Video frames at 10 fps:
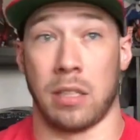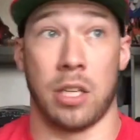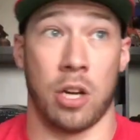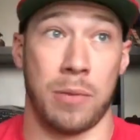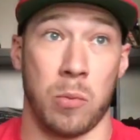You
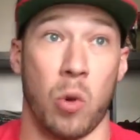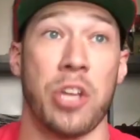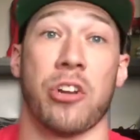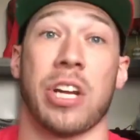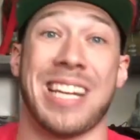know what I mean? What
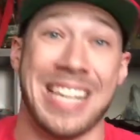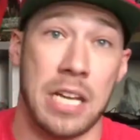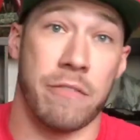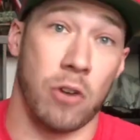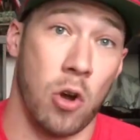you're going to
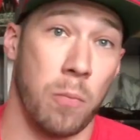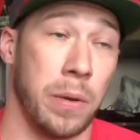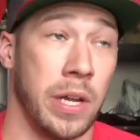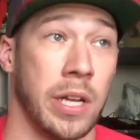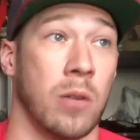need for
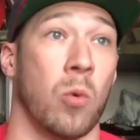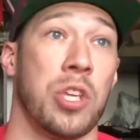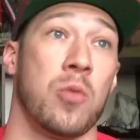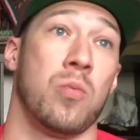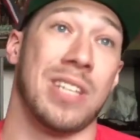opening,
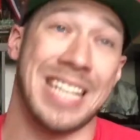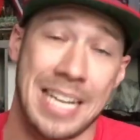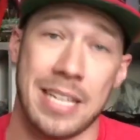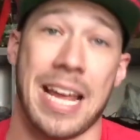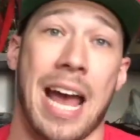what you
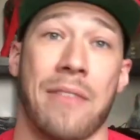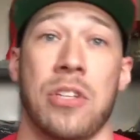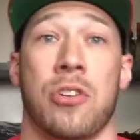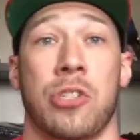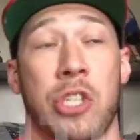need to have in
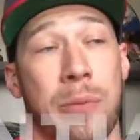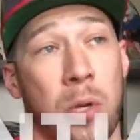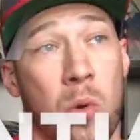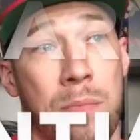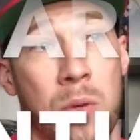your gym
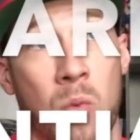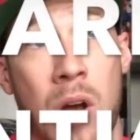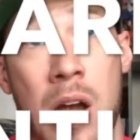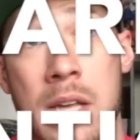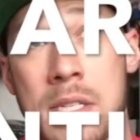
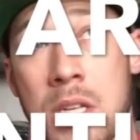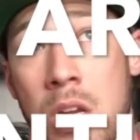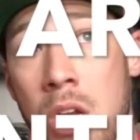equipment-wise.